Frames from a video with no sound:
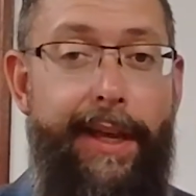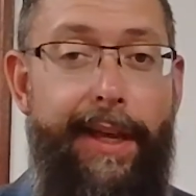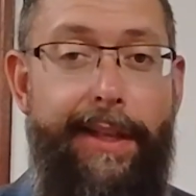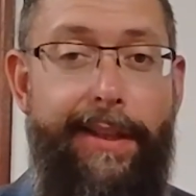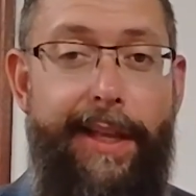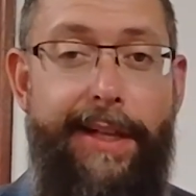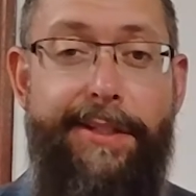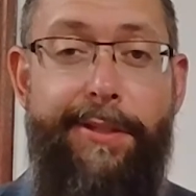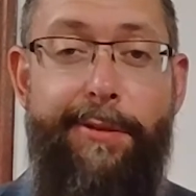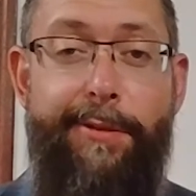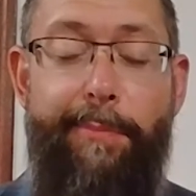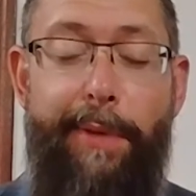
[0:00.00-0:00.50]

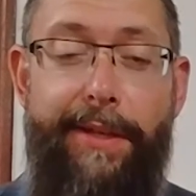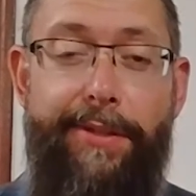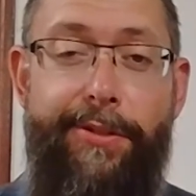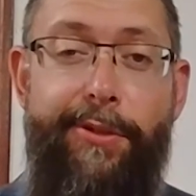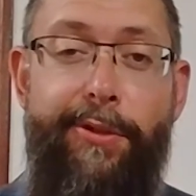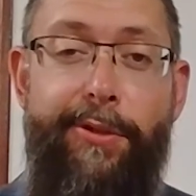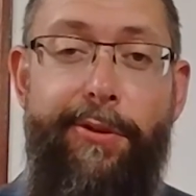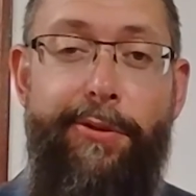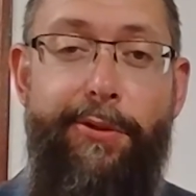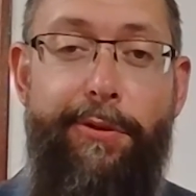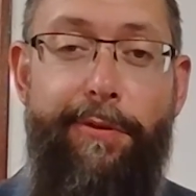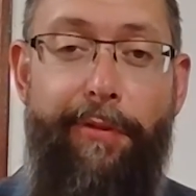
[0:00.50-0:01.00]
that's the best
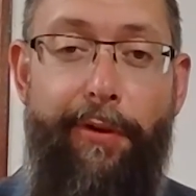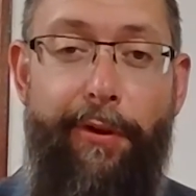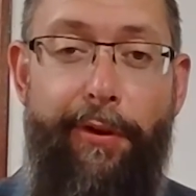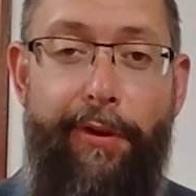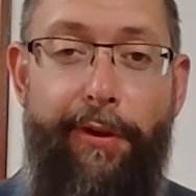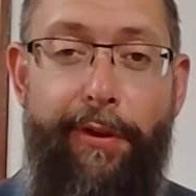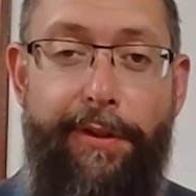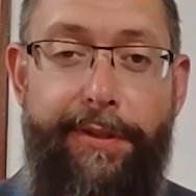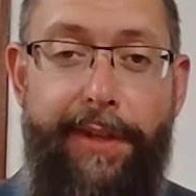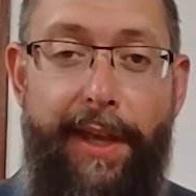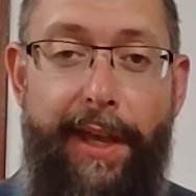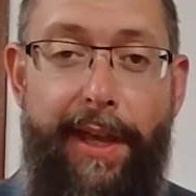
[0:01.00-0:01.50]
news you've heard
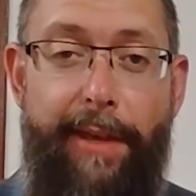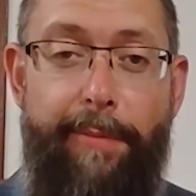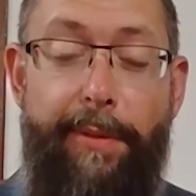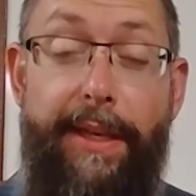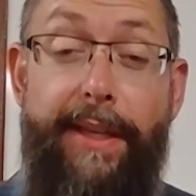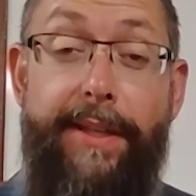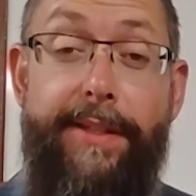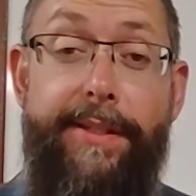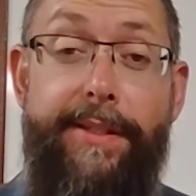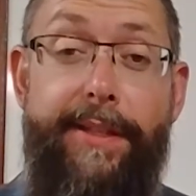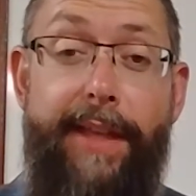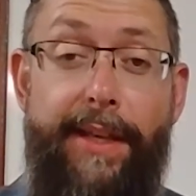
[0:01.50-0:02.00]
all day,
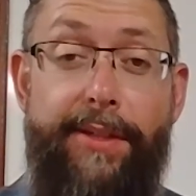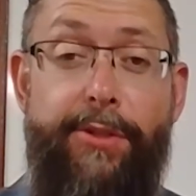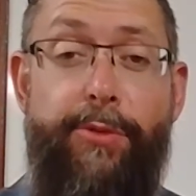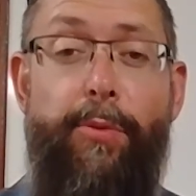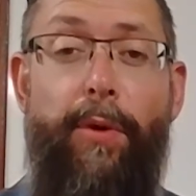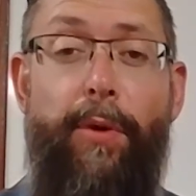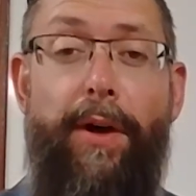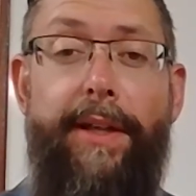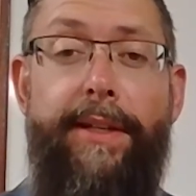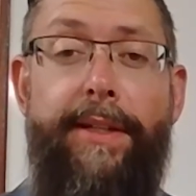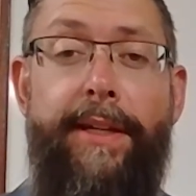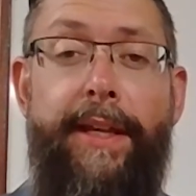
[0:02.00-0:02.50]
because guess
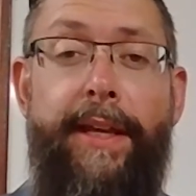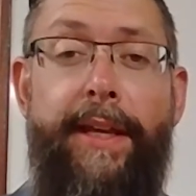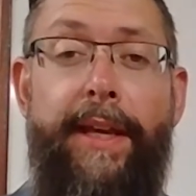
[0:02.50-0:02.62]
what?